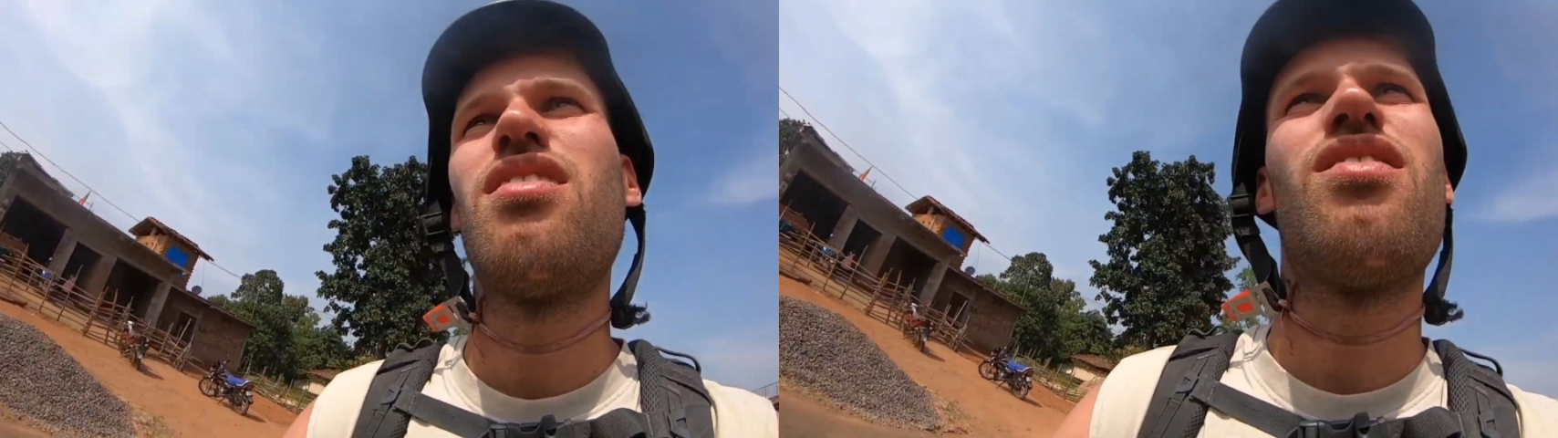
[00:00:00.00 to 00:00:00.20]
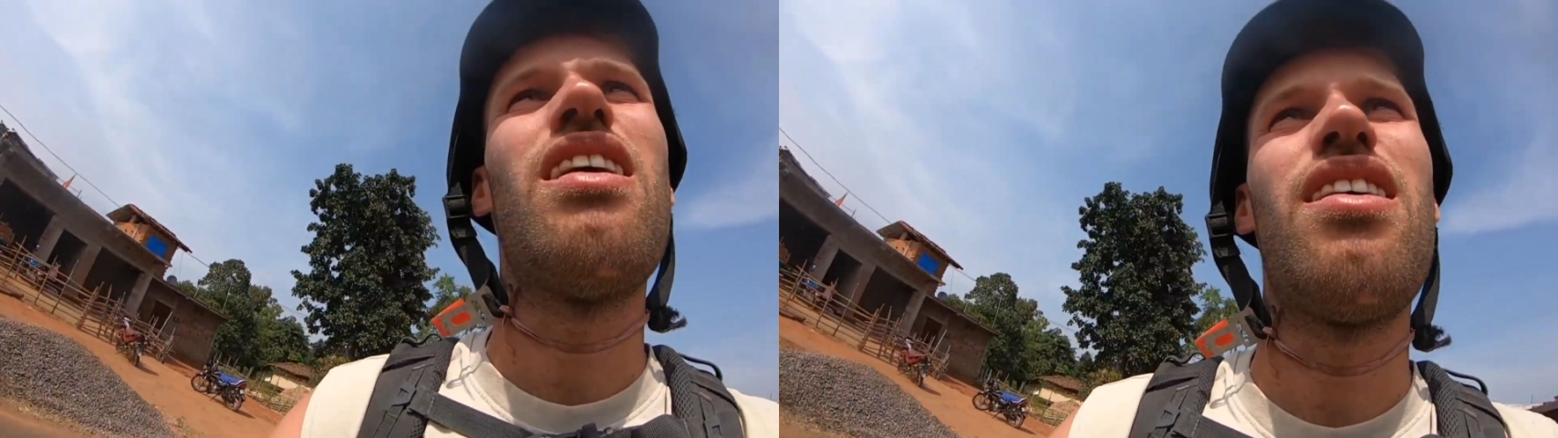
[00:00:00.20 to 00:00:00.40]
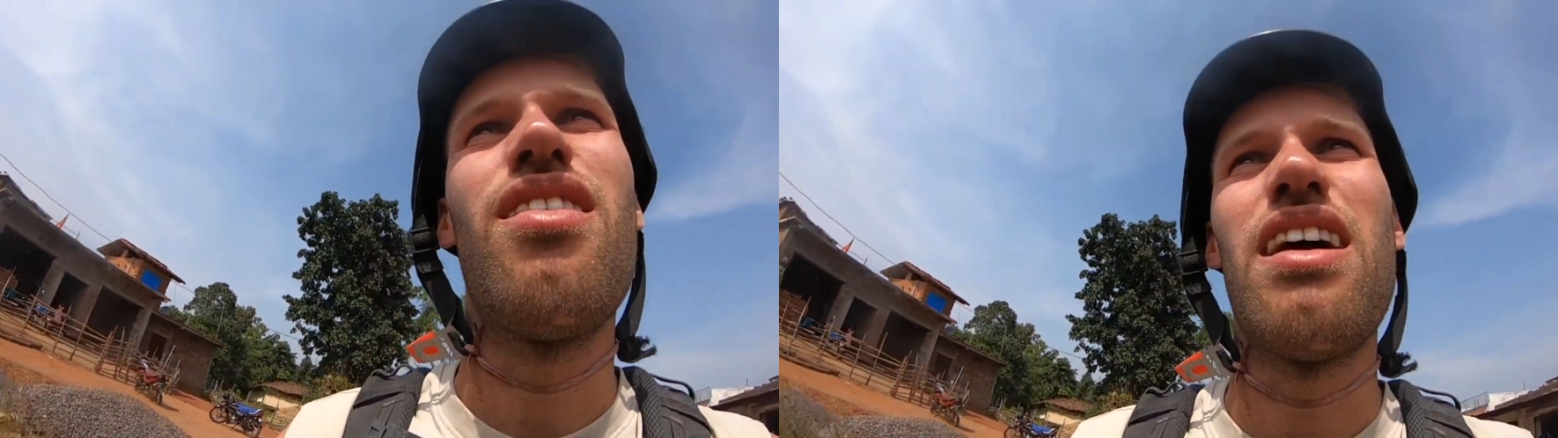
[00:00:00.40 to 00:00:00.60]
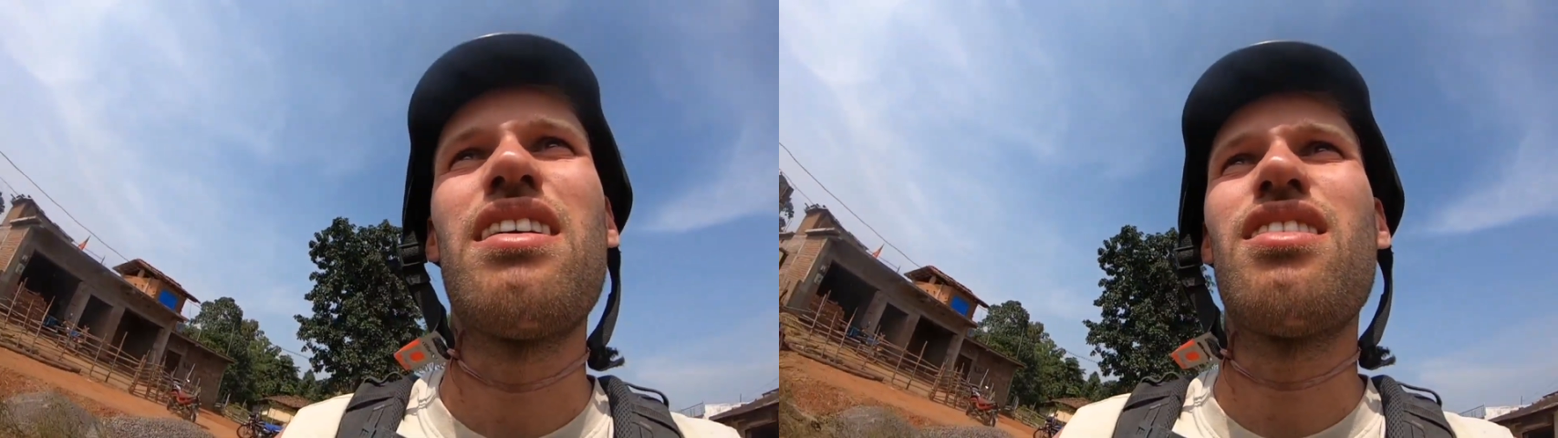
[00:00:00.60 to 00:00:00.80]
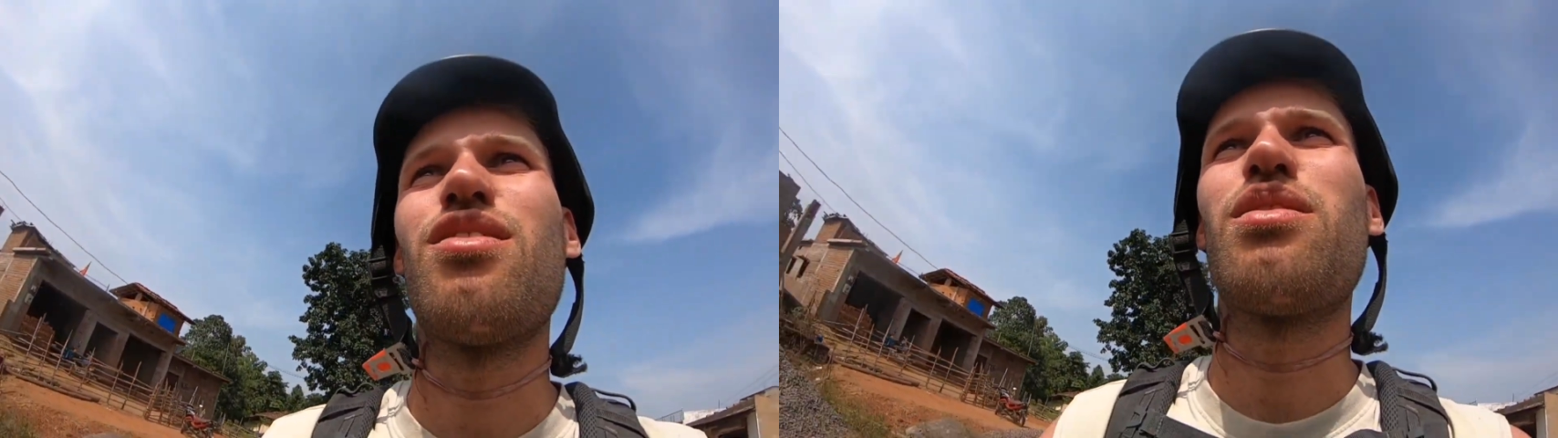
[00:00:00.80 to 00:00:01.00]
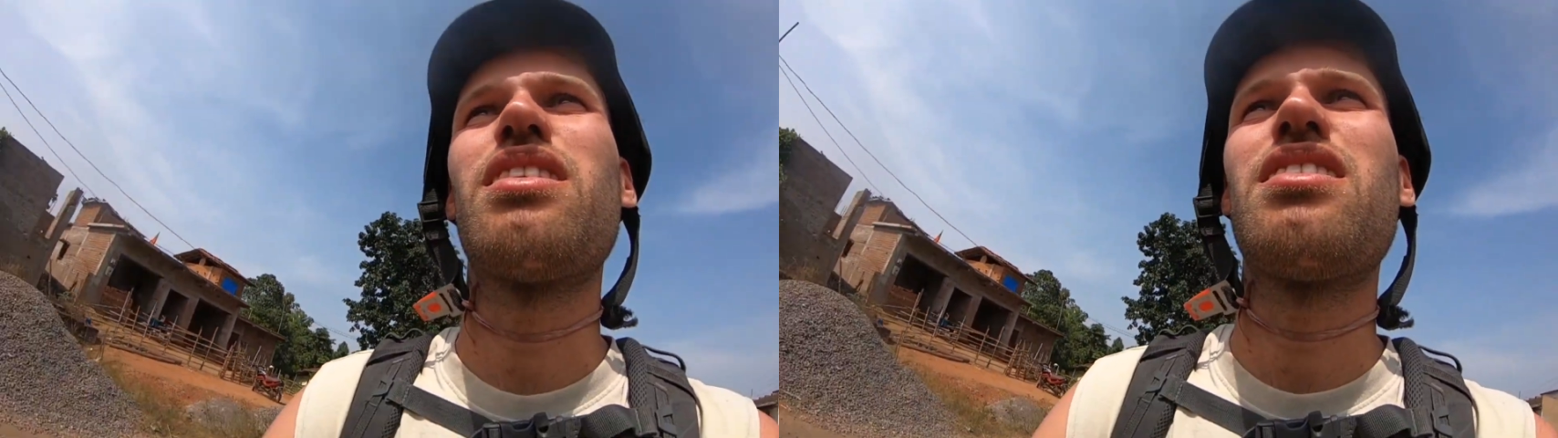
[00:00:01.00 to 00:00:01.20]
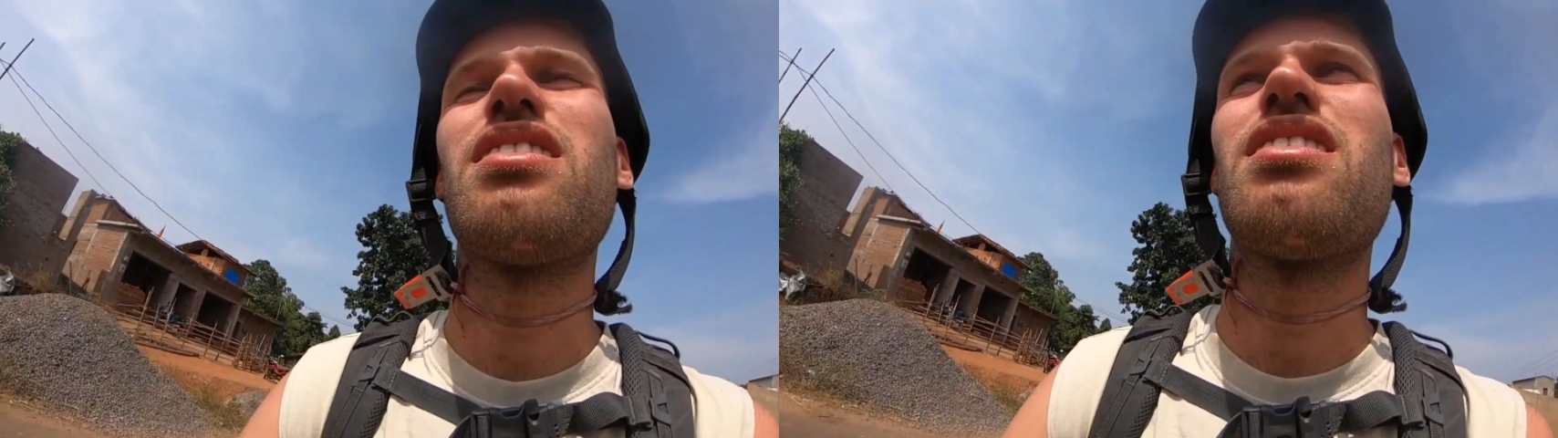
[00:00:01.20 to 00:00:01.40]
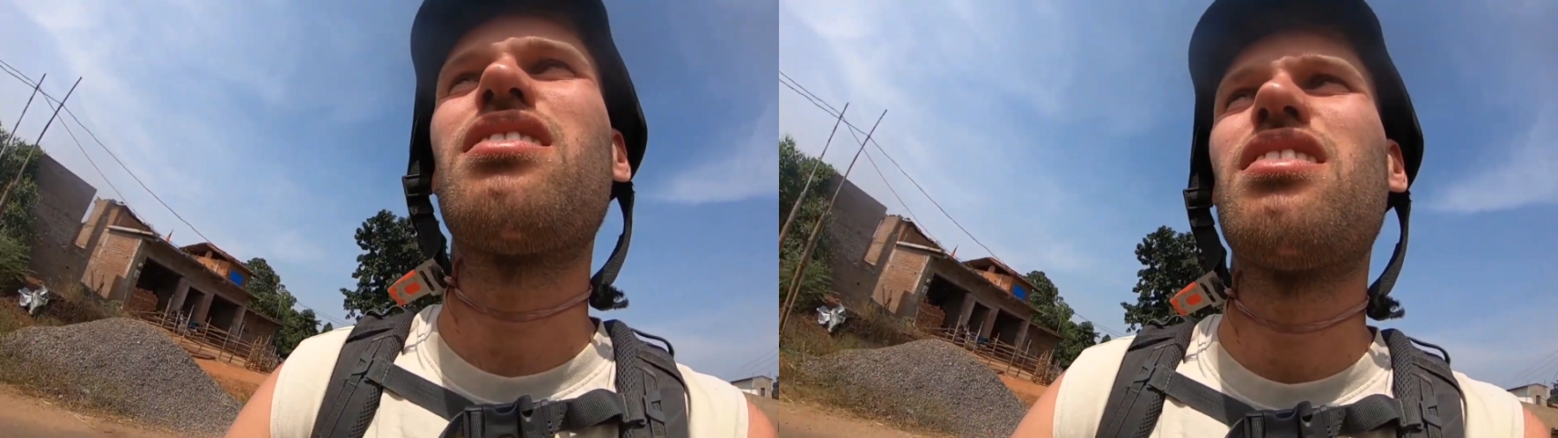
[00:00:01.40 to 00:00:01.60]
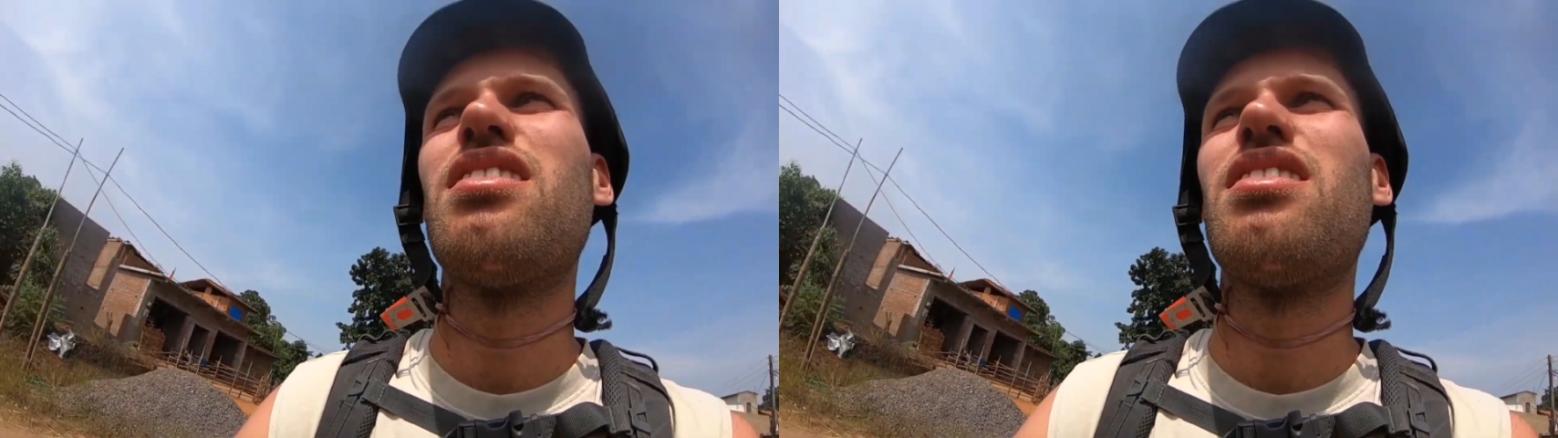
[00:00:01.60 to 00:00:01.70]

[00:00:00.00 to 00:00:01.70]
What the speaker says: Wow, I don't know what this is.